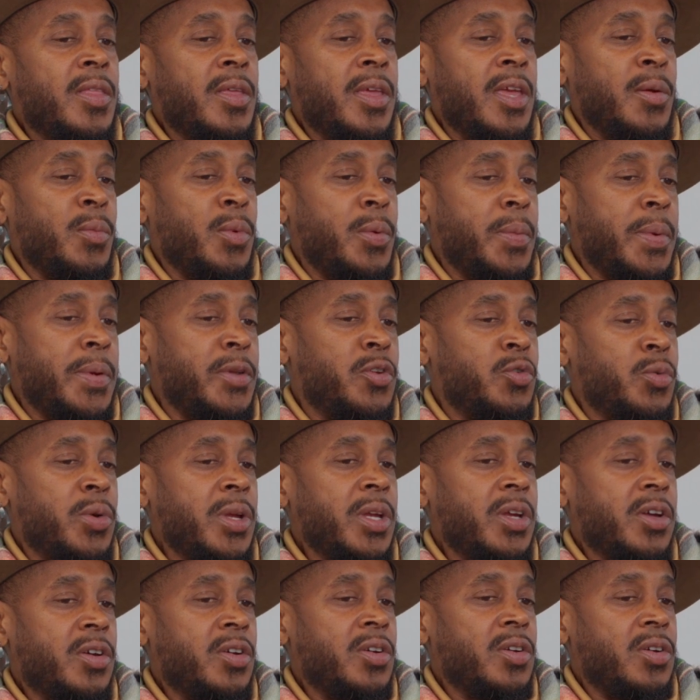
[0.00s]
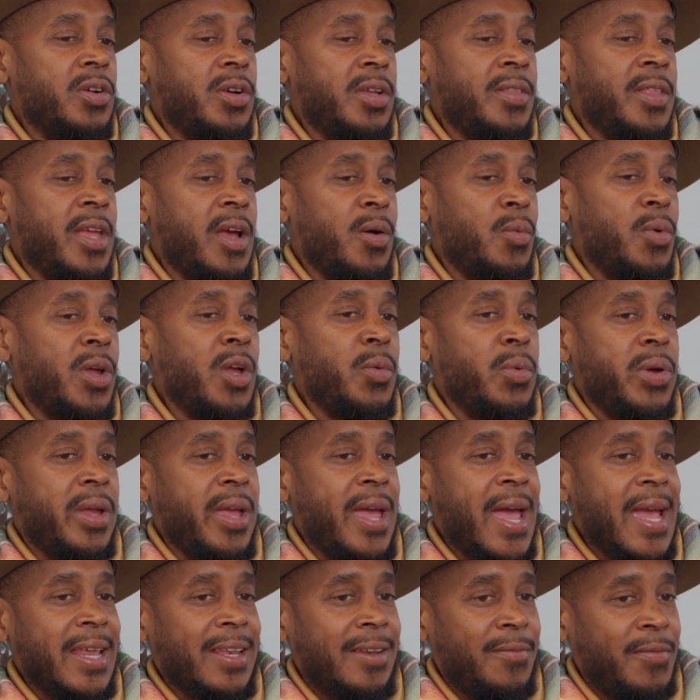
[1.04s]
And when we drink her in that way, we
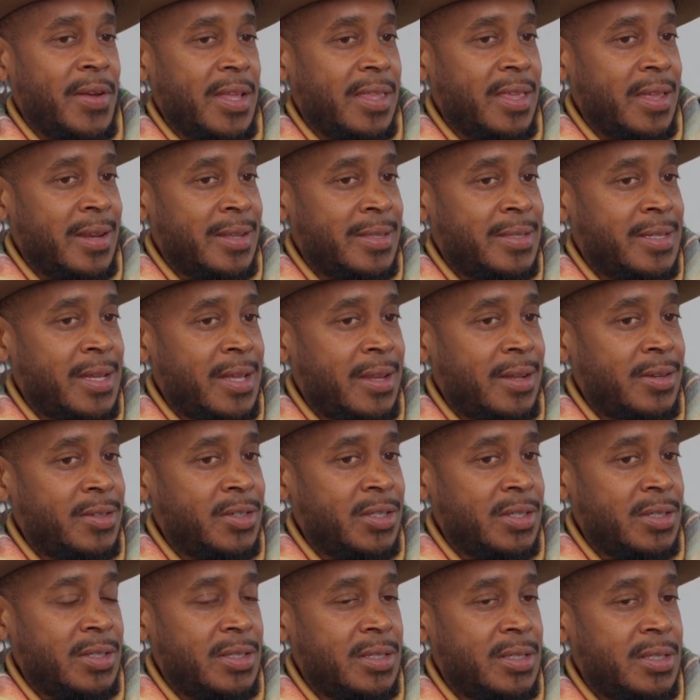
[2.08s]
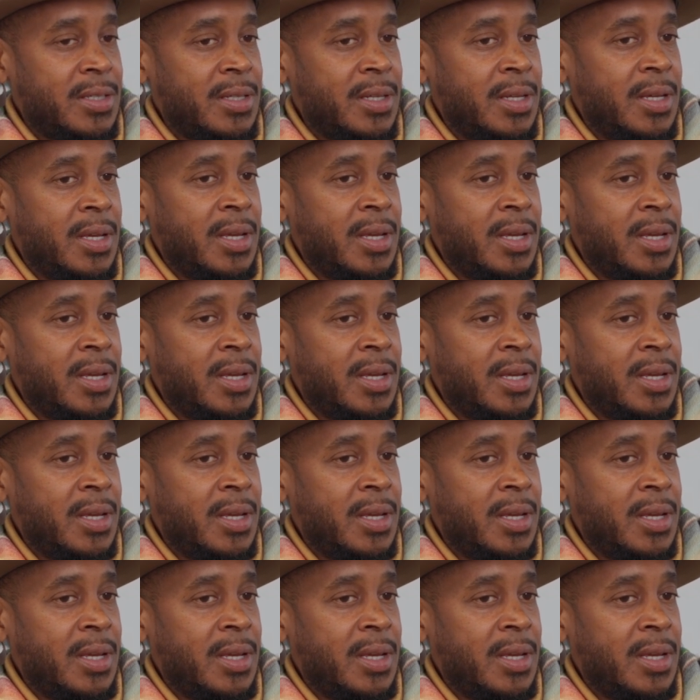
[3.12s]
activate that intelligence.